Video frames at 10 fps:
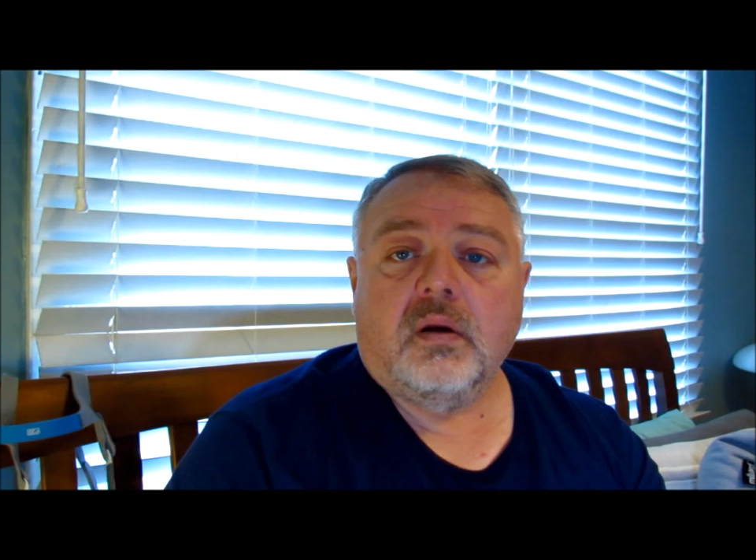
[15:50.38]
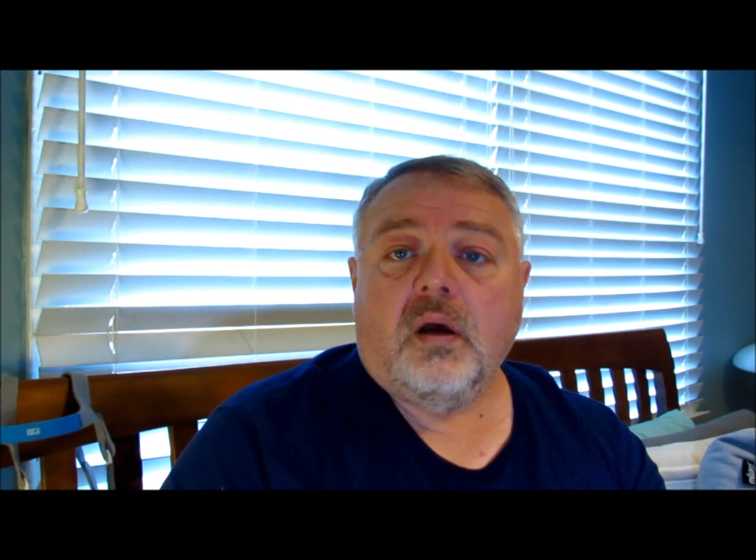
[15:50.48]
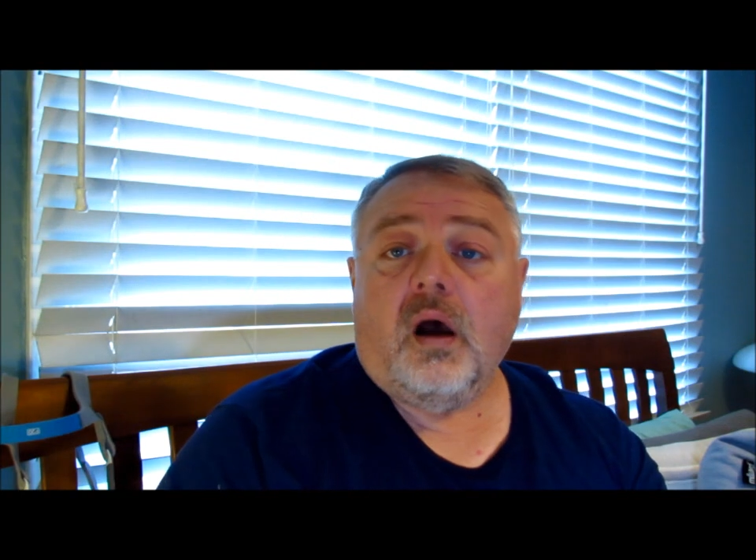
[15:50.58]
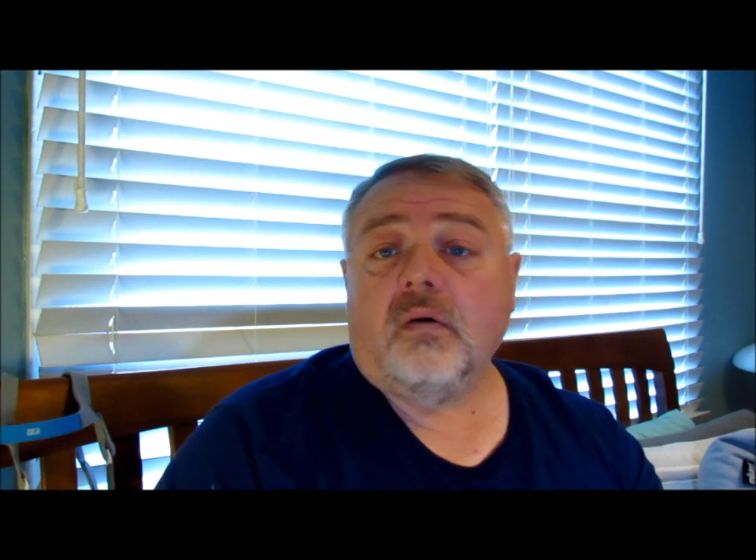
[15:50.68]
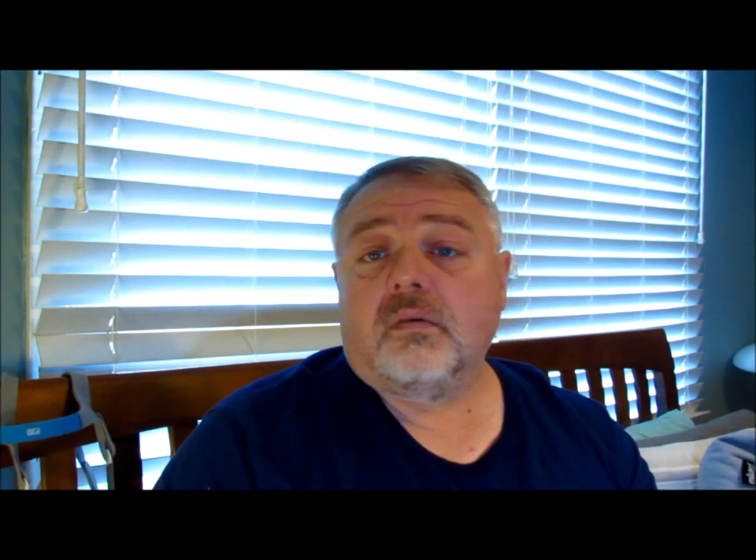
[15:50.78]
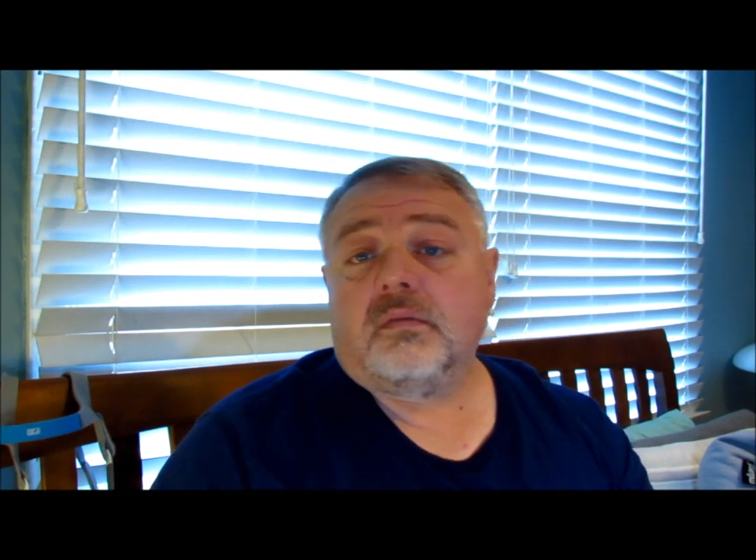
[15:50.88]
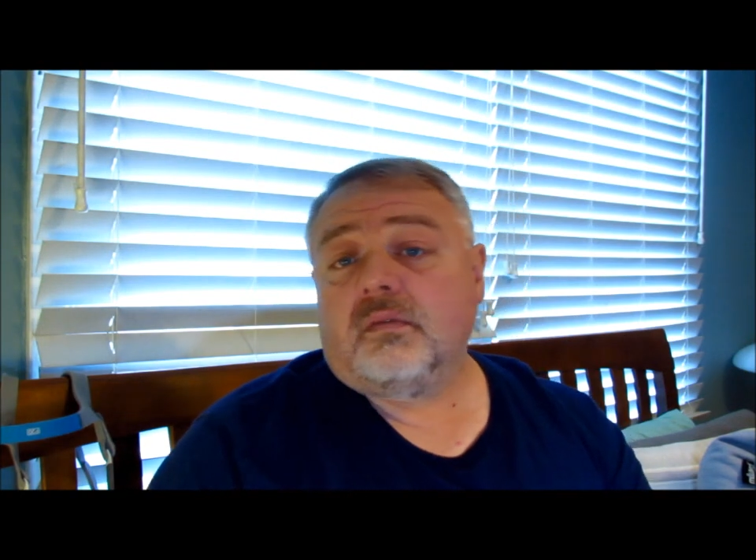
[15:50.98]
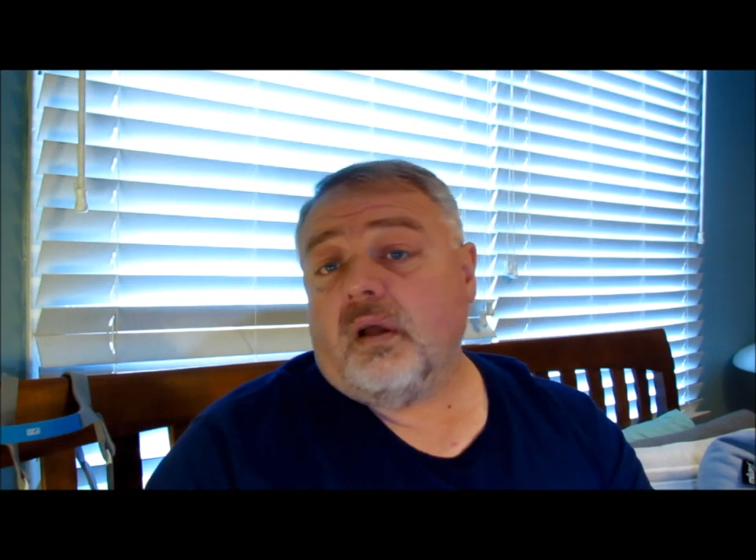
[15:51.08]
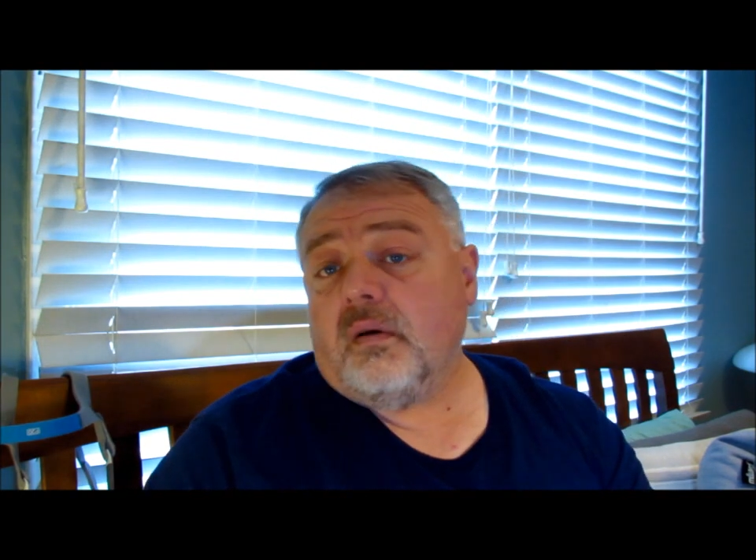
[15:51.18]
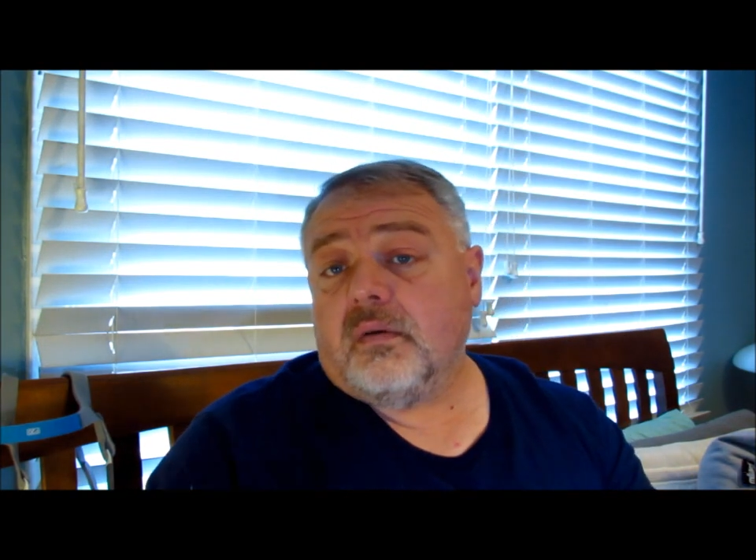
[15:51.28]
Oh,
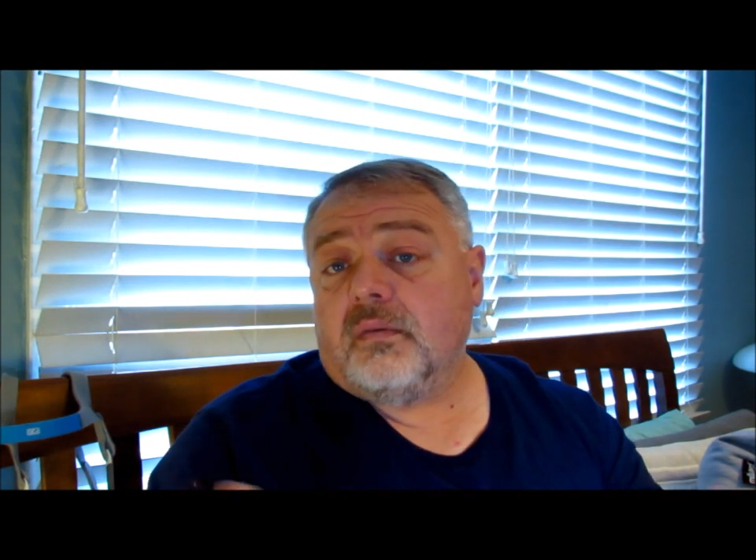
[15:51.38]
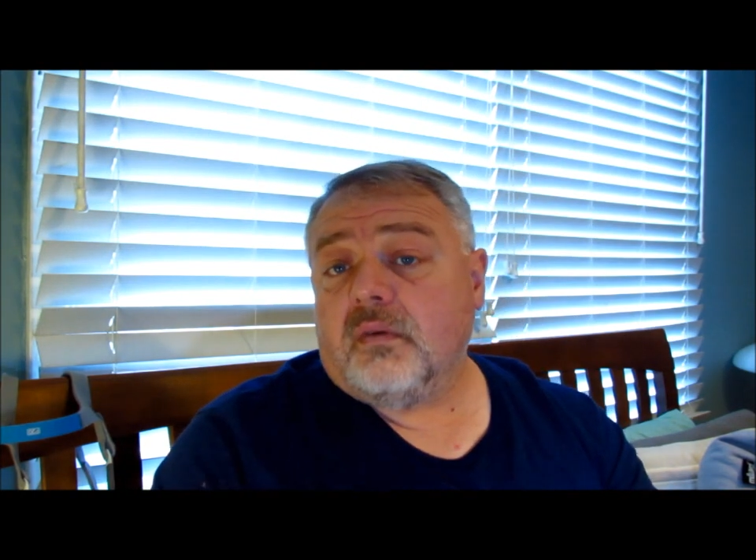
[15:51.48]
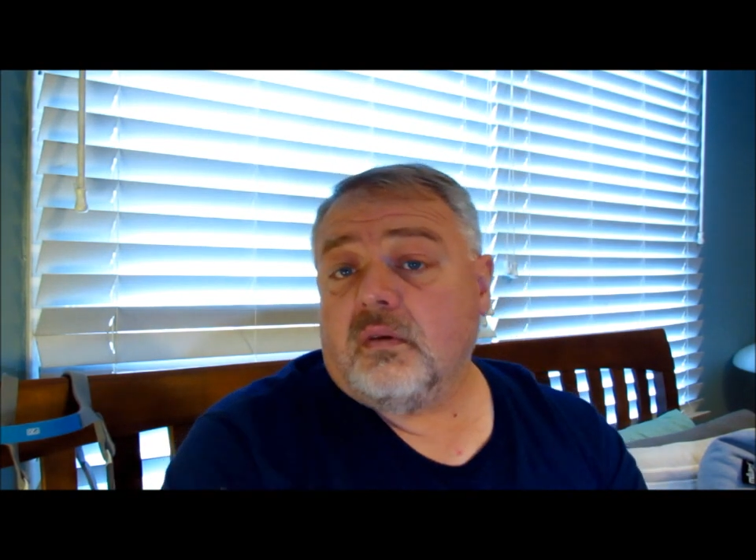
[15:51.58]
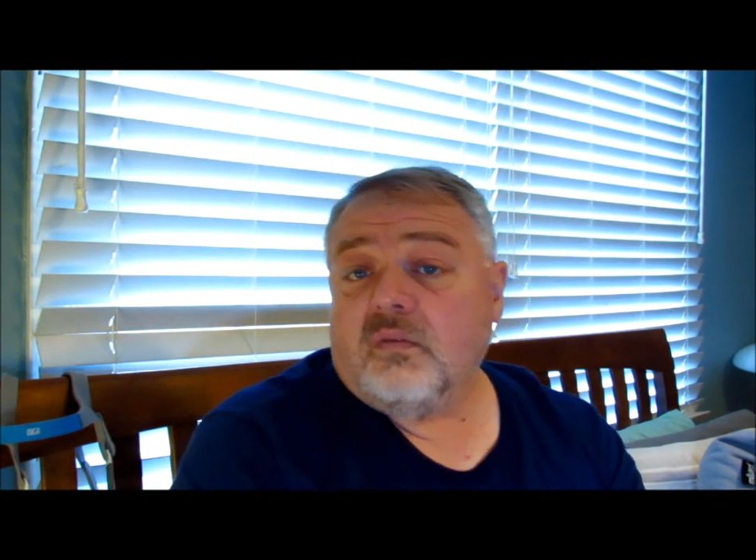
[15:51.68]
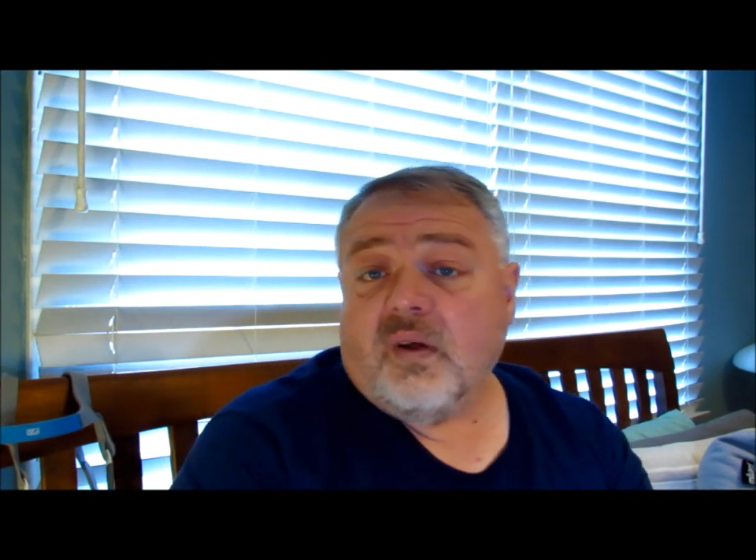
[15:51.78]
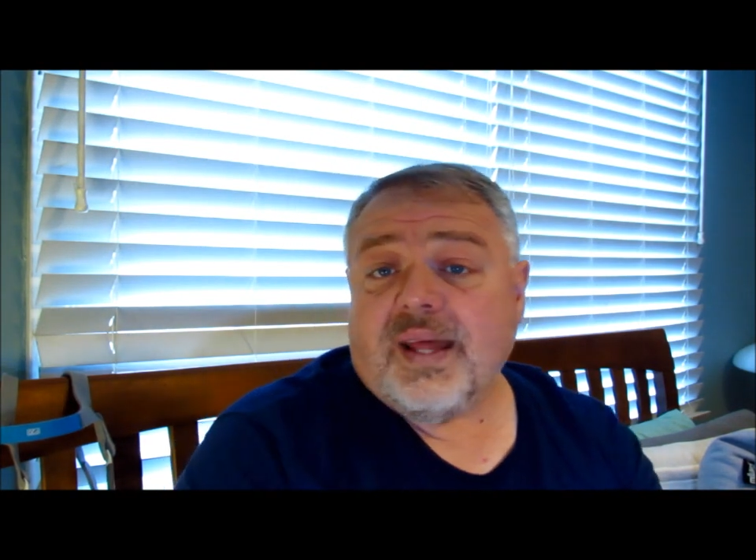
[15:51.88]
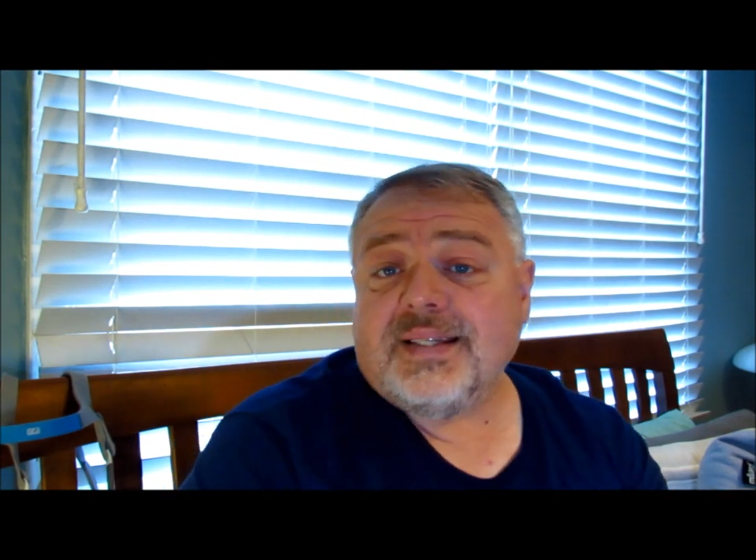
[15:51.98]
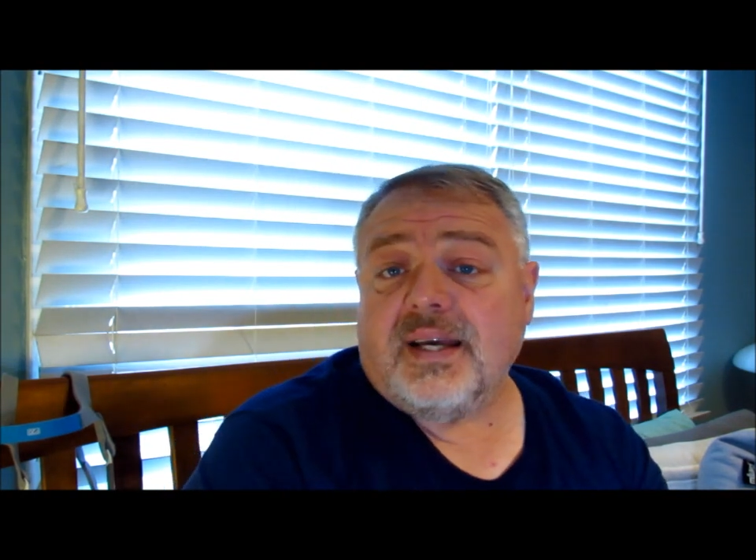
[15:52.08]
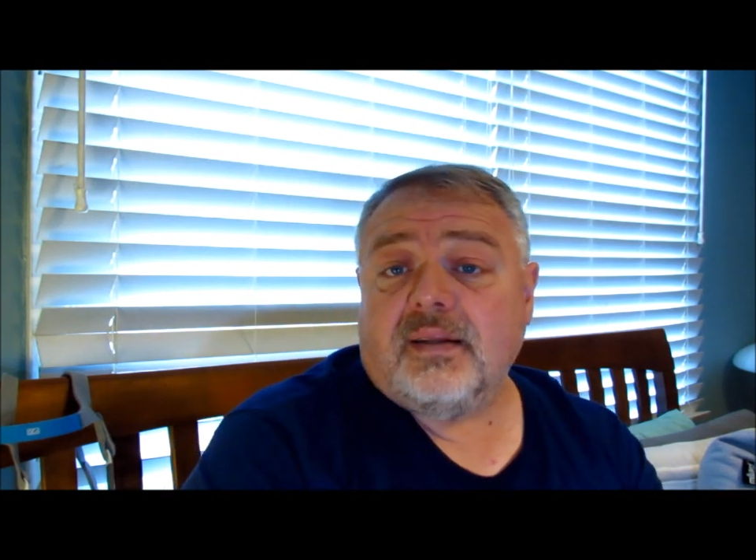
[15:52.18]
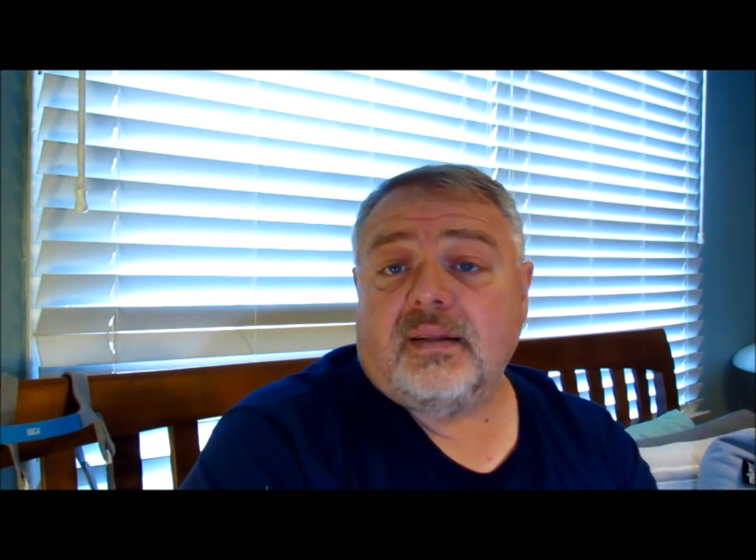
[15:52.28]
yeah. Well, that's
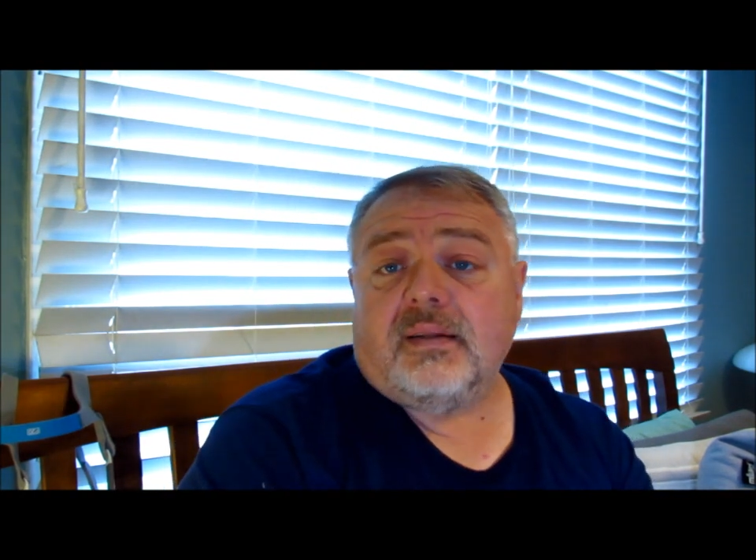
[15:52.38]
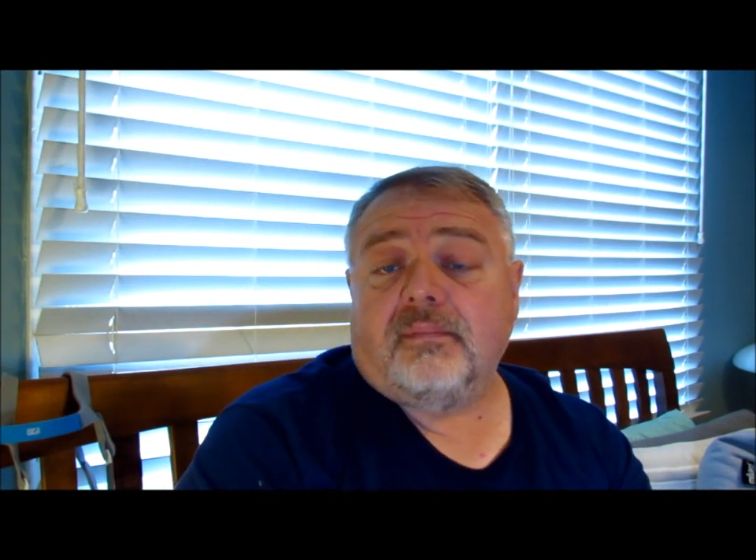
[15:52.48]
it.